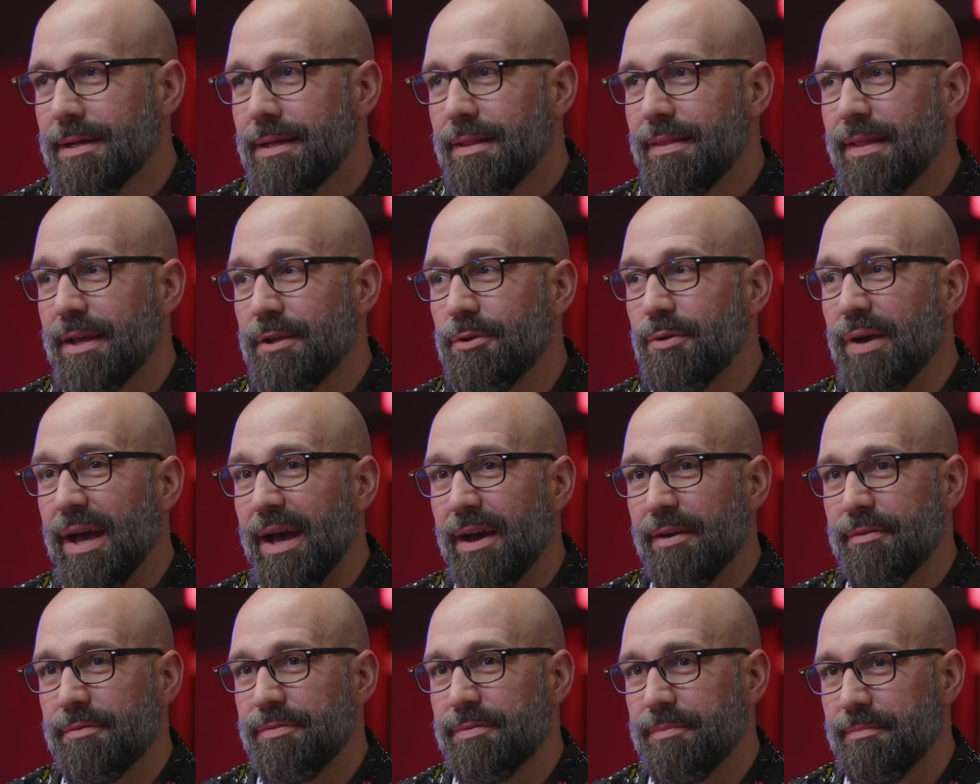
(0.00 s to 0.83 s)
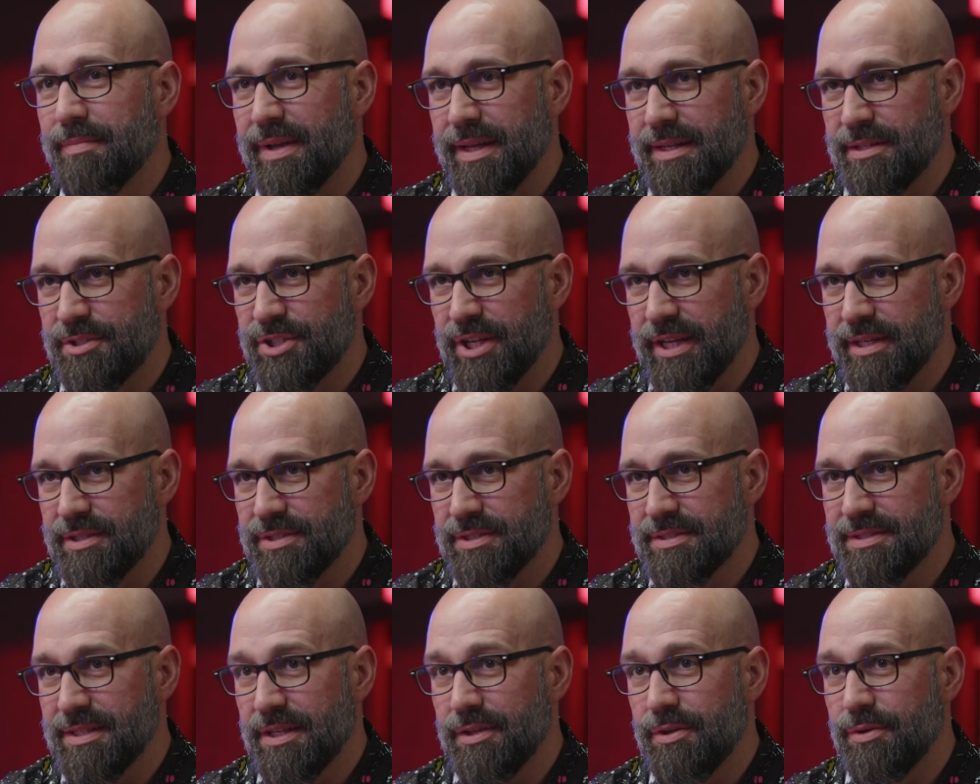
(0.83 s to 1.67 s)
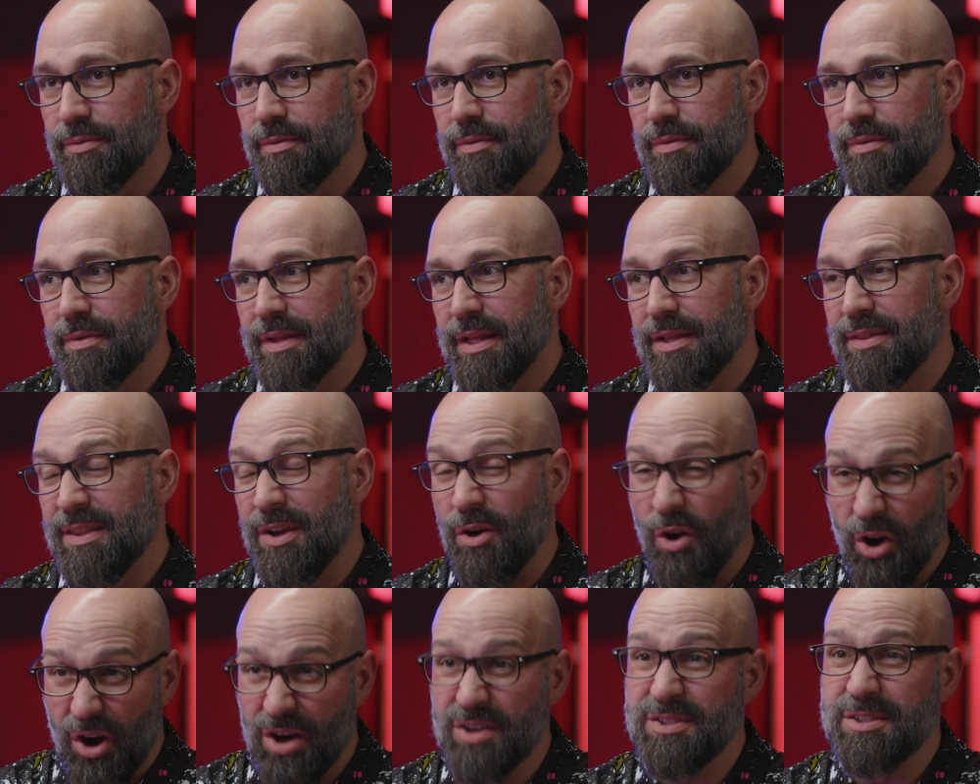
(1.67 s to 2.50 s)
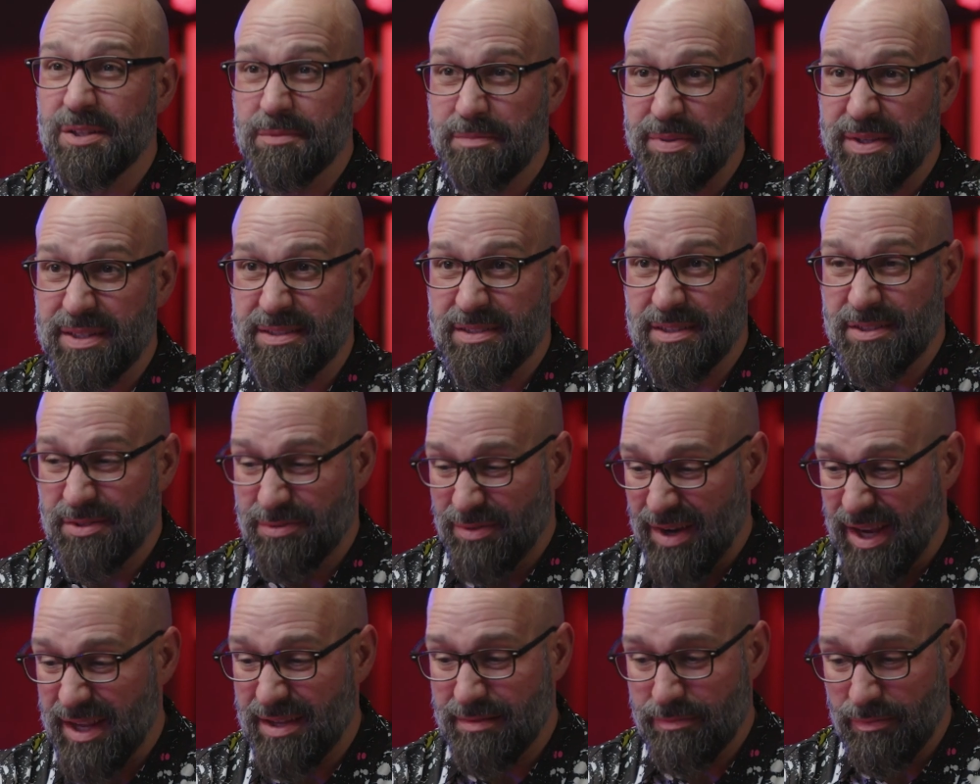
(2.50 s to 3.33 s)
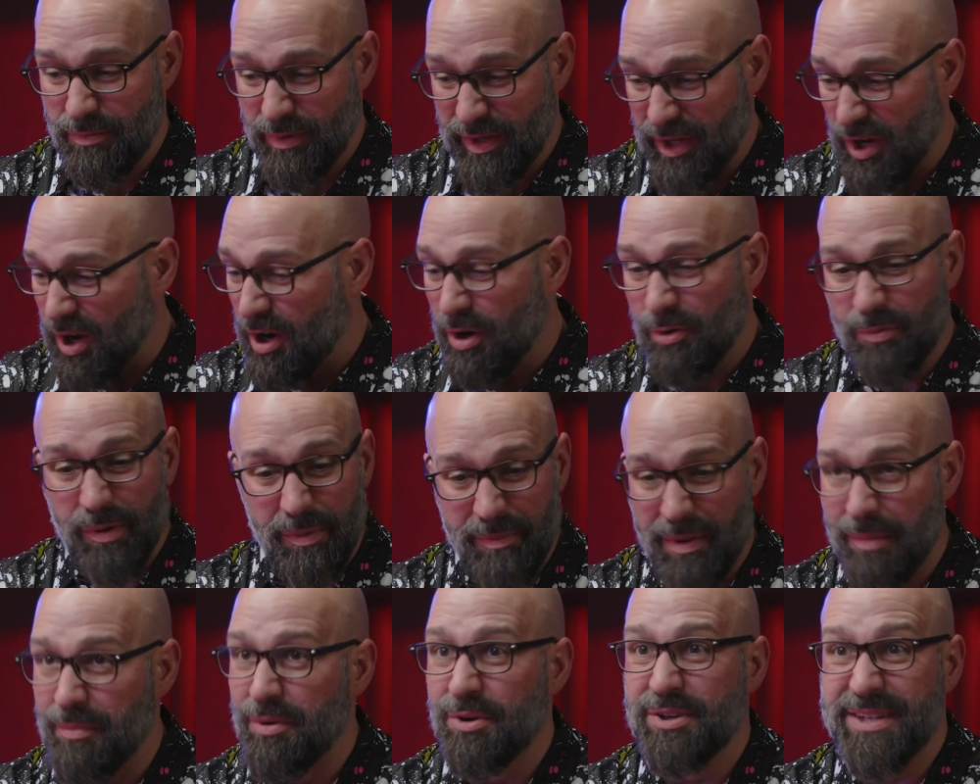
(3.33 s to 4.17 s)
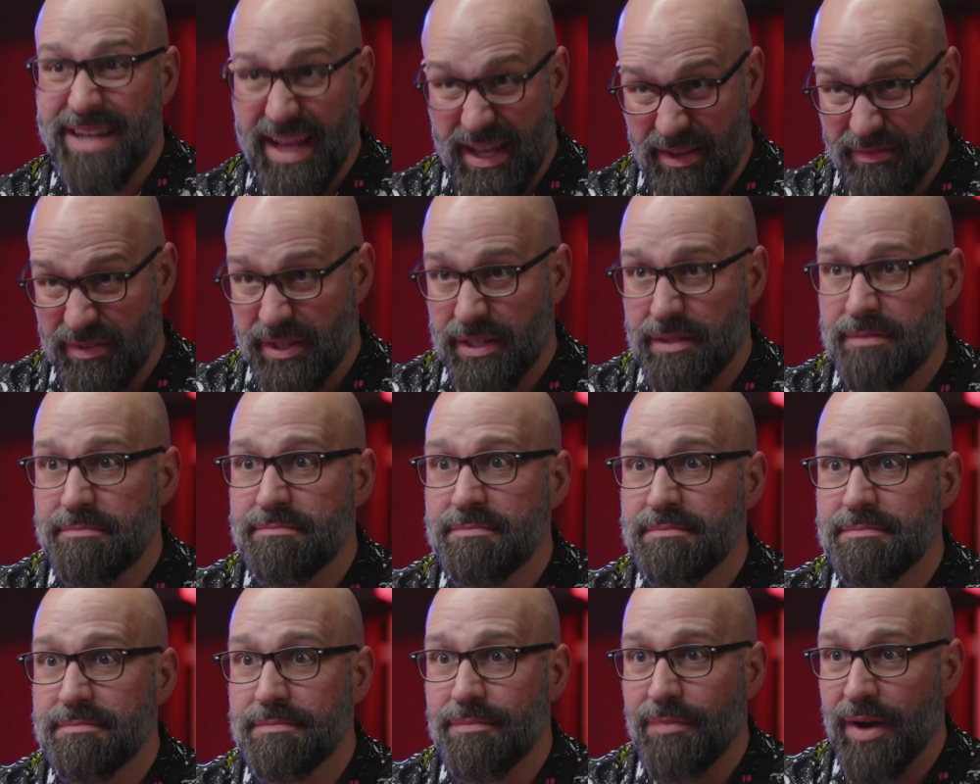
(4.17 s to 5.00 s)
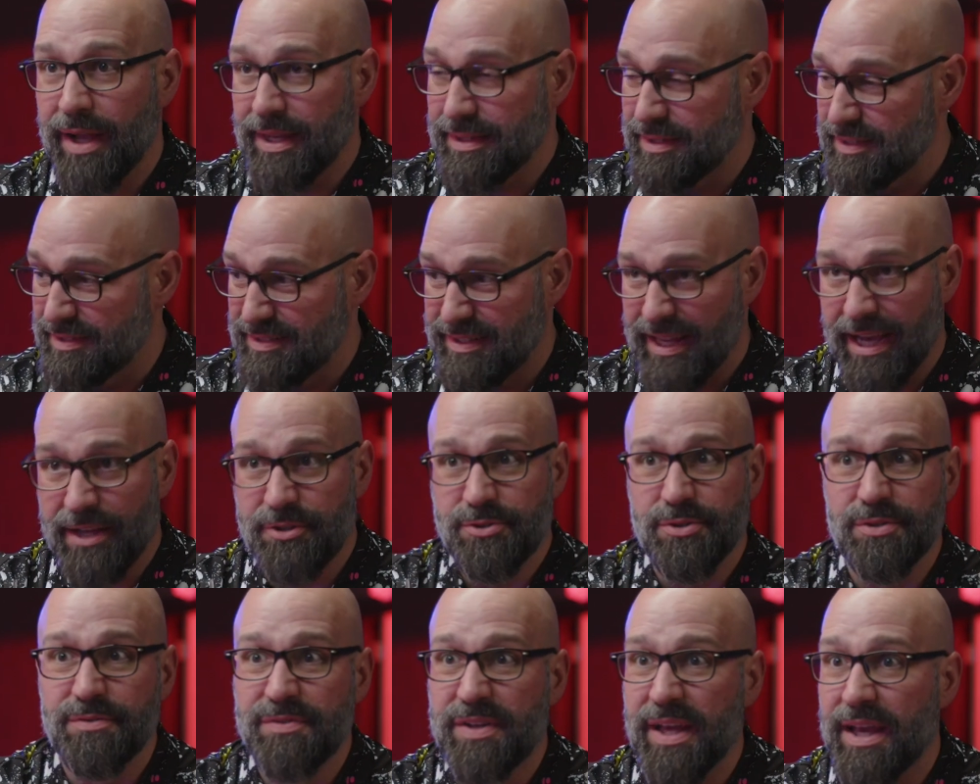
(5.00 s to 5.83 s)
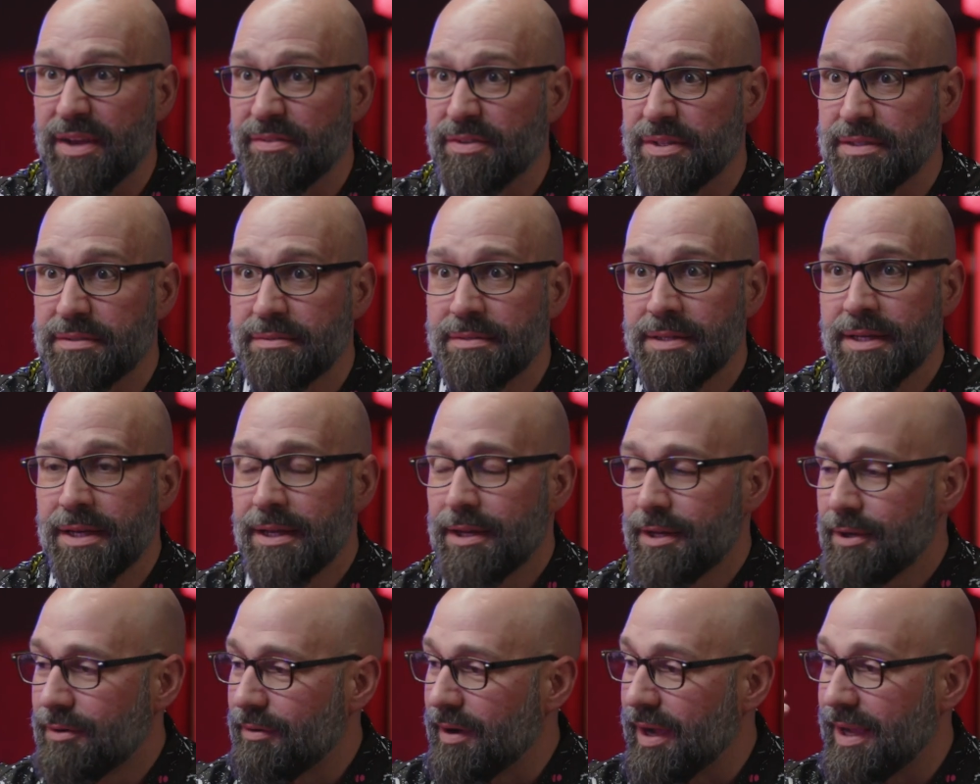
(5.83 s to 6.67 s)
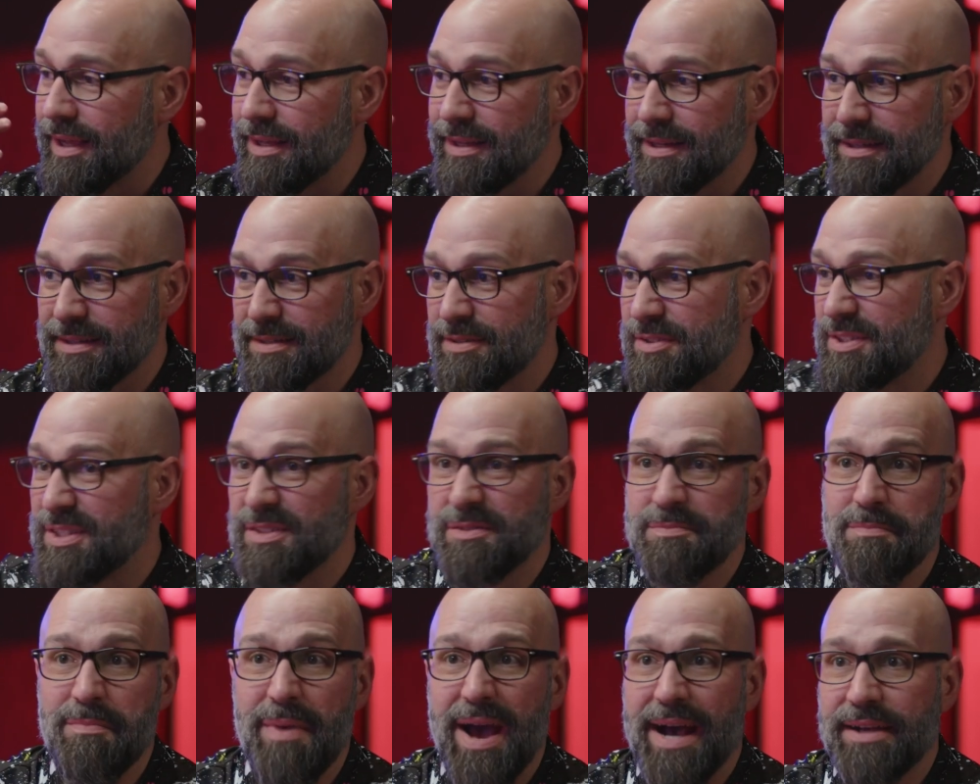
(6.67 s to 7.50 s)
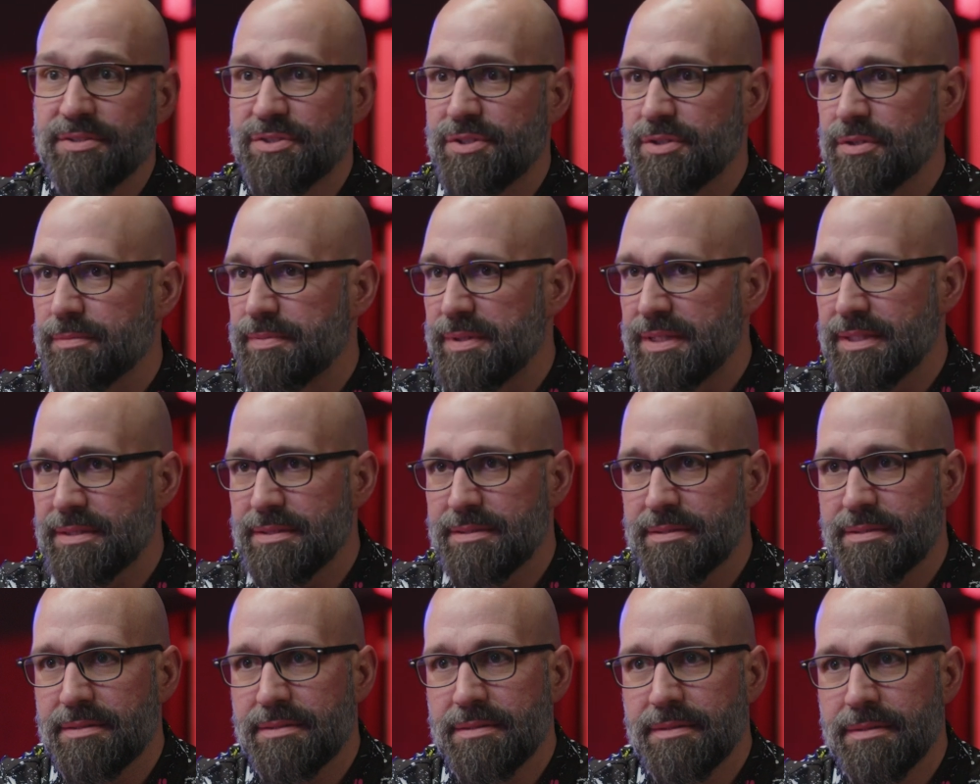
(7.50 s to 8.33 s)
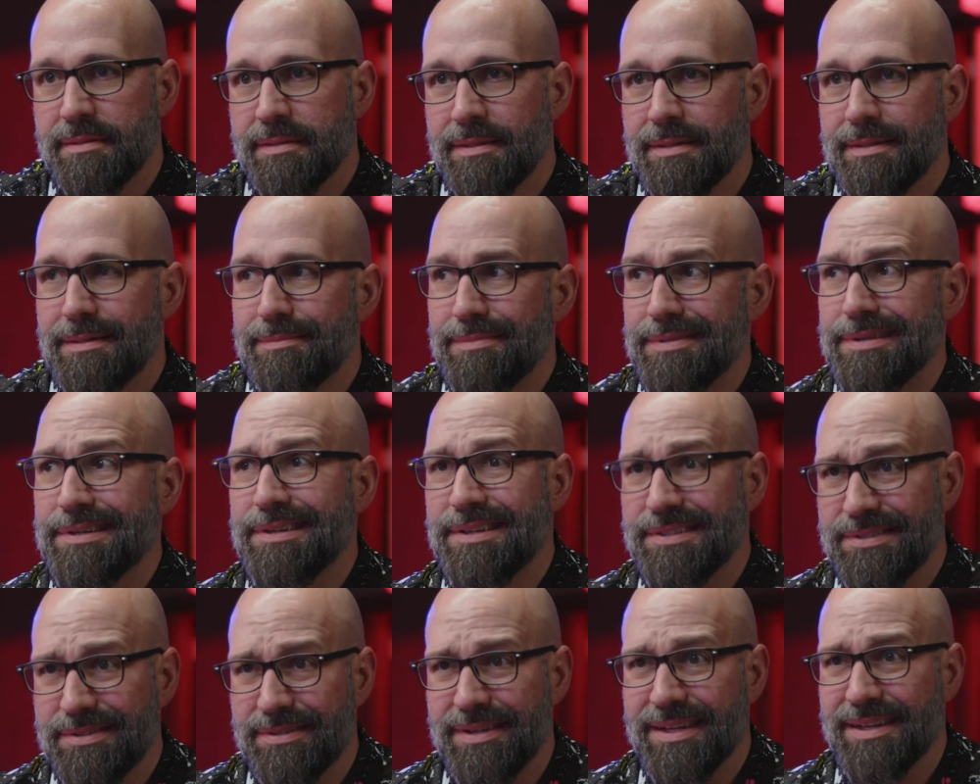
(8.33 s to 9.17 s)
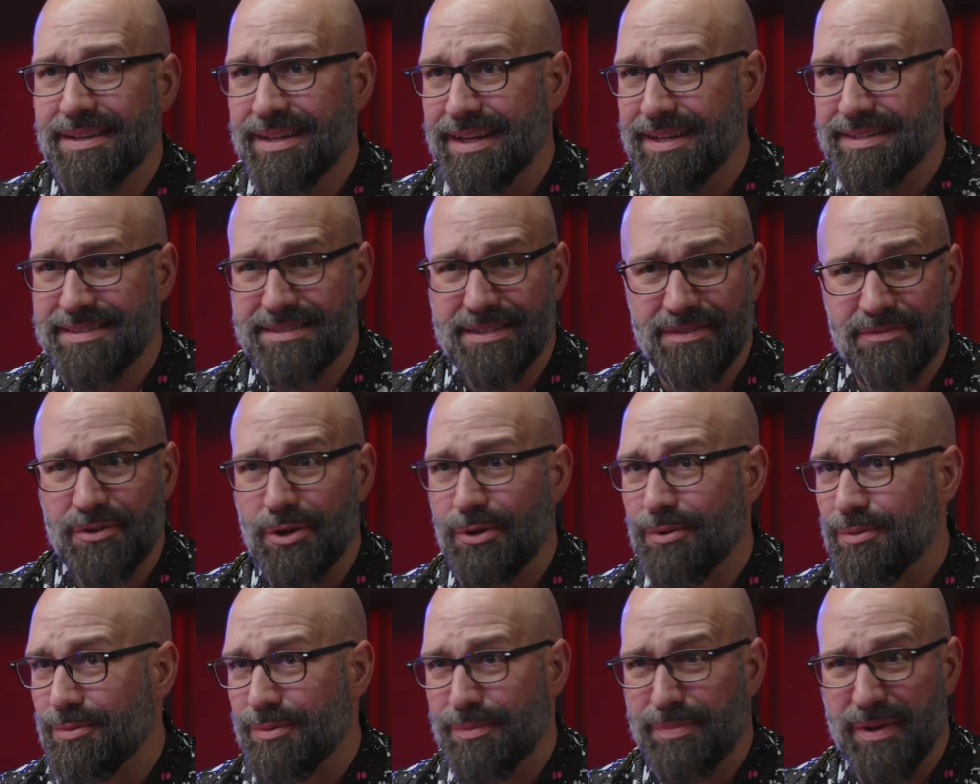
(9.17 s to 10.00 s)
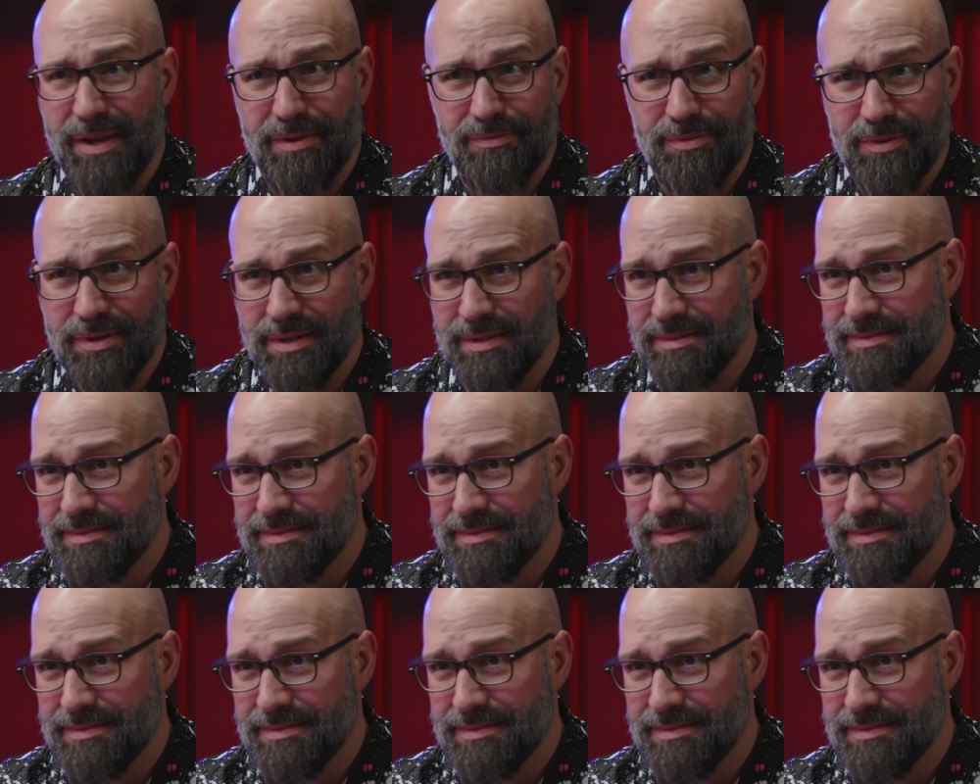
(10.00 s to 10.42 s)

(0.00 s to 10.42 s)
that you have made changes, that there are some pieces, right? We all remember David, right? The statue of David, right, is his masterpiece. Yeah. But he also had a lot of stuff no one would pay for.